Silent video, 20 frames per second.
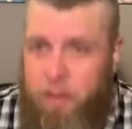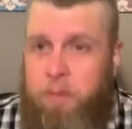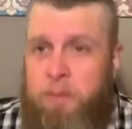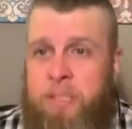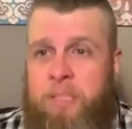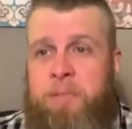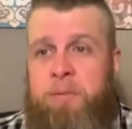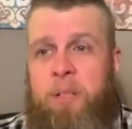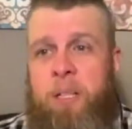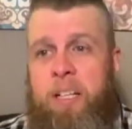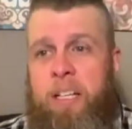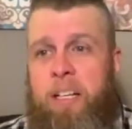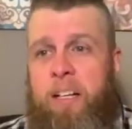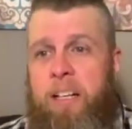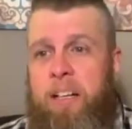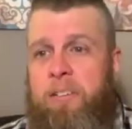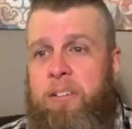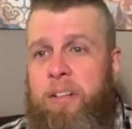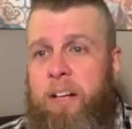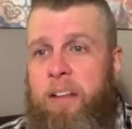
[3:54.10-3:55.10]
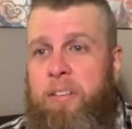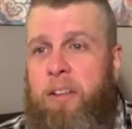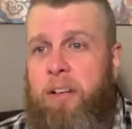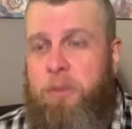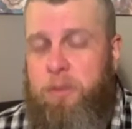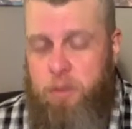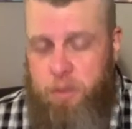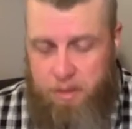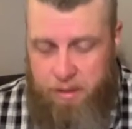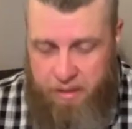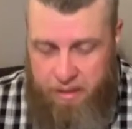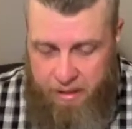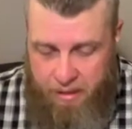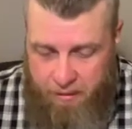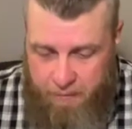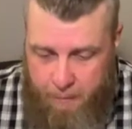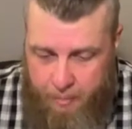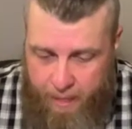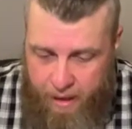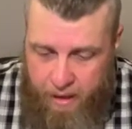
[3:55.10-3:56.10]
was really clever, and I thought it was really neat.
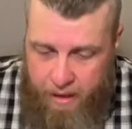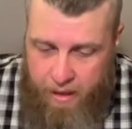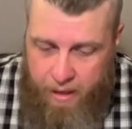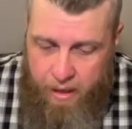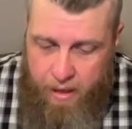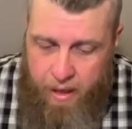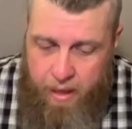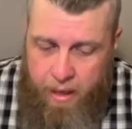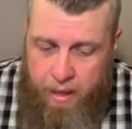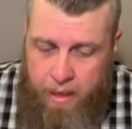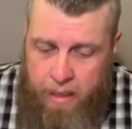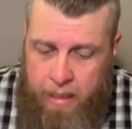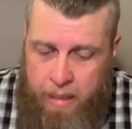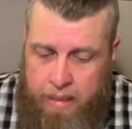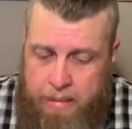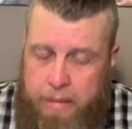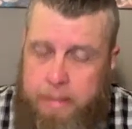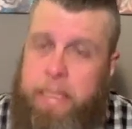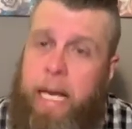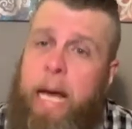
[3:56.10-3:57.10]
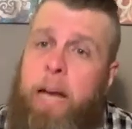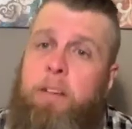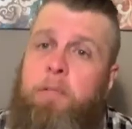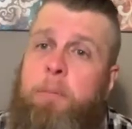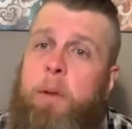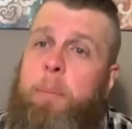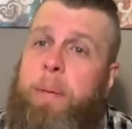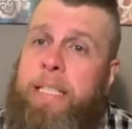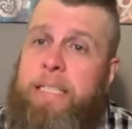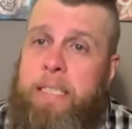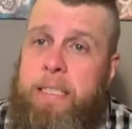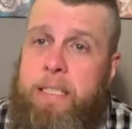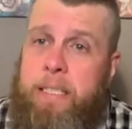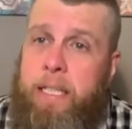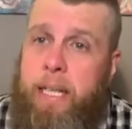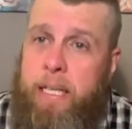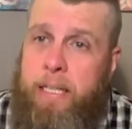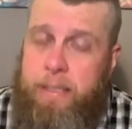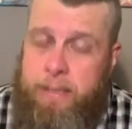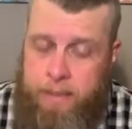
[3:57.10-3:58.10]
The title of the message
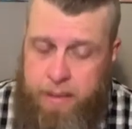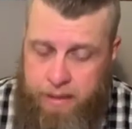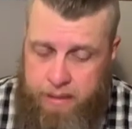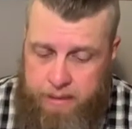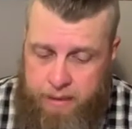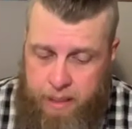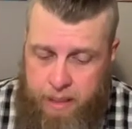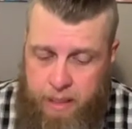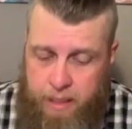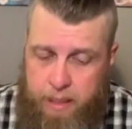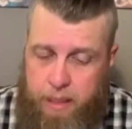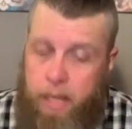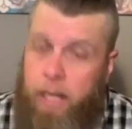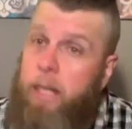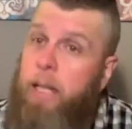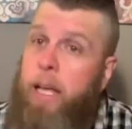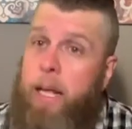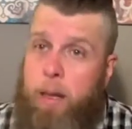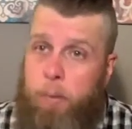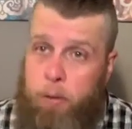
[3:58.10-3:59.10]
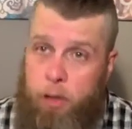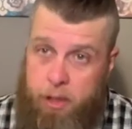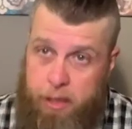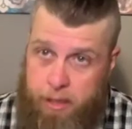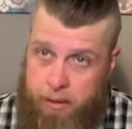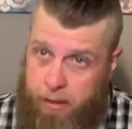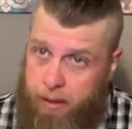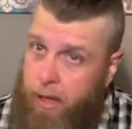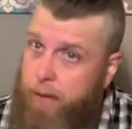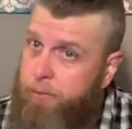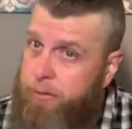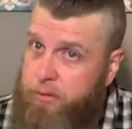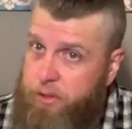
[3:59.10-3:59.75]
today is this. And again, looking at the life of